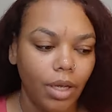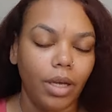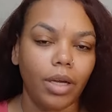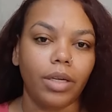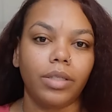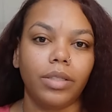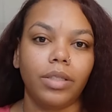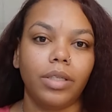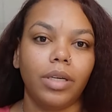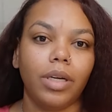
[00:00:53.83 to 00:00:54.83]
And
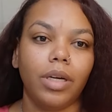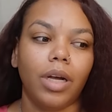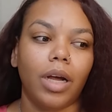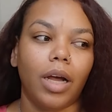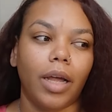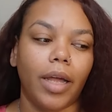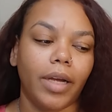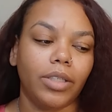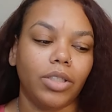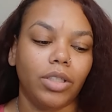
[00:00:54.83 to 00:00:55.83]
I
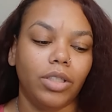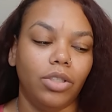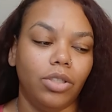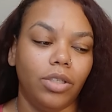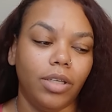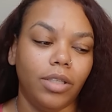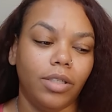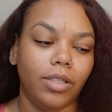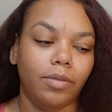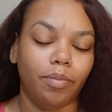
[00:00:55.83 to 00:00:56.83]
actually
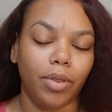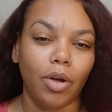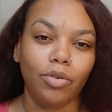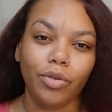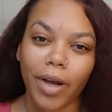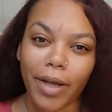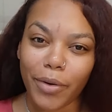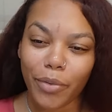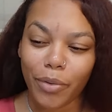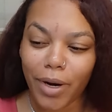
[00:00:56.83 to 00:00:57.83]
just blow dried
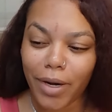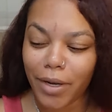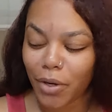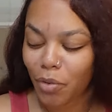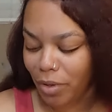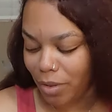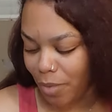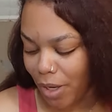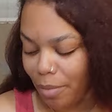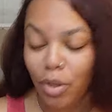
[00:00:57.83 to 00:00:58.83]
it right now with
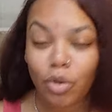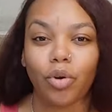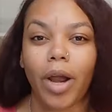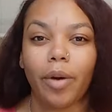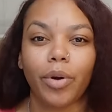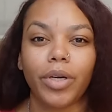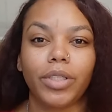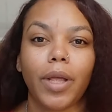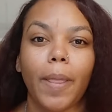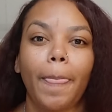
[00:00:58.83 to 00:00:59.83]
my blow dryer
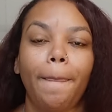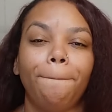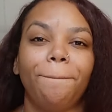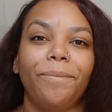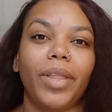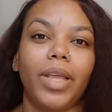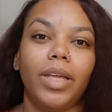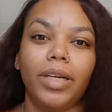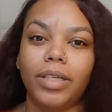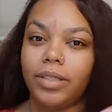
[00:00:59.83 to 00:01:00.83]
brush.
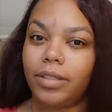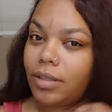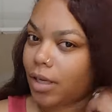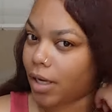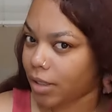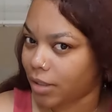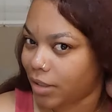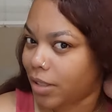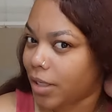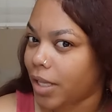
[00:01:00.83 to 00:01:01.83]
And I
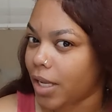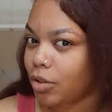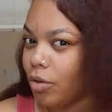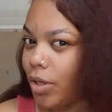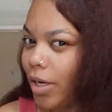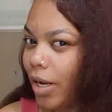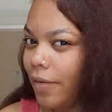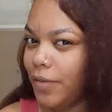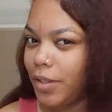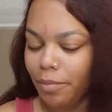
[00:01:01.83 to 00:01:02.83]
just did that so I didn't
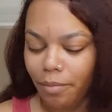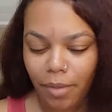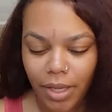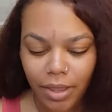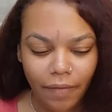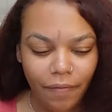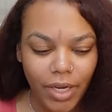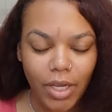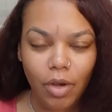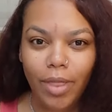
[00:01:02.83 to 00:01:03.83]
have to make the
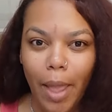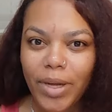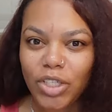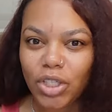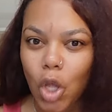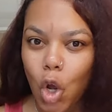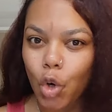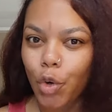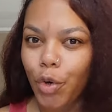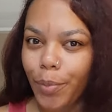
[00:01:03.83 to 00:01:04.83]
video much
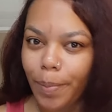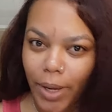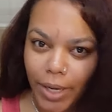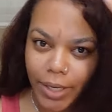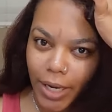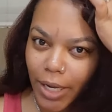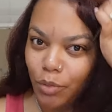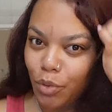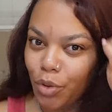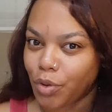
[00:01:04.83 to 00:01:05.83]
longer. But
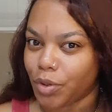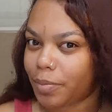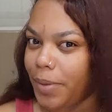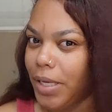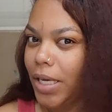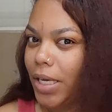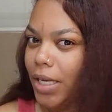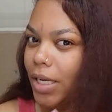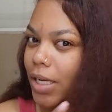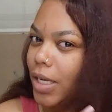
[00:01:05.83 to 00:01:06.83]
as we're
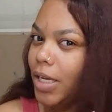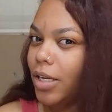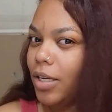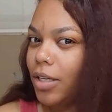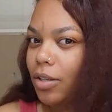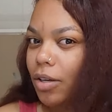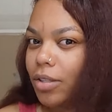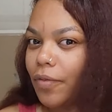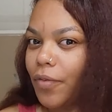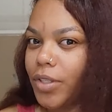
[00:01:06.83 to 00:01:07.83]
speaking, it
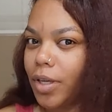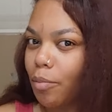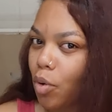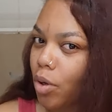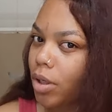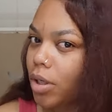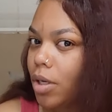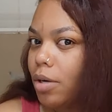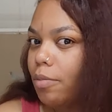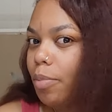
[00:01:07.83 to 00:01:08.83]
started to frizz up more.
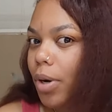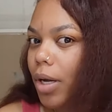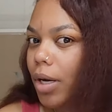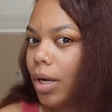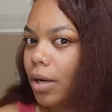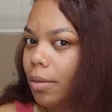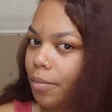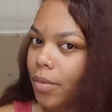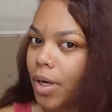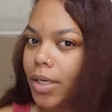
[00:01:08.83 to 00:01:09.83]
But
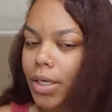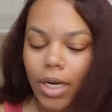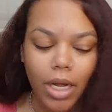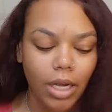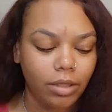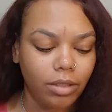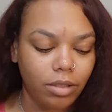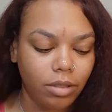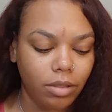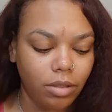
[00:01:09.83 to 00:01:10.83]
um, I did not
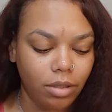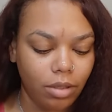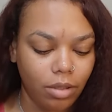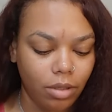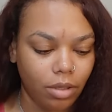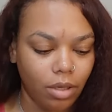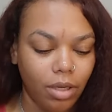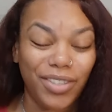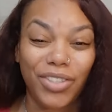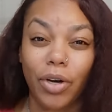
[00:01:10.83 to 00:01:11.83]

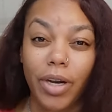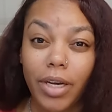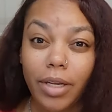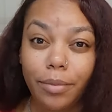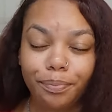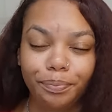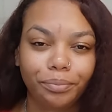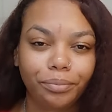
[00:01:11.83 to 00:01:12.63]
uh, straighten it.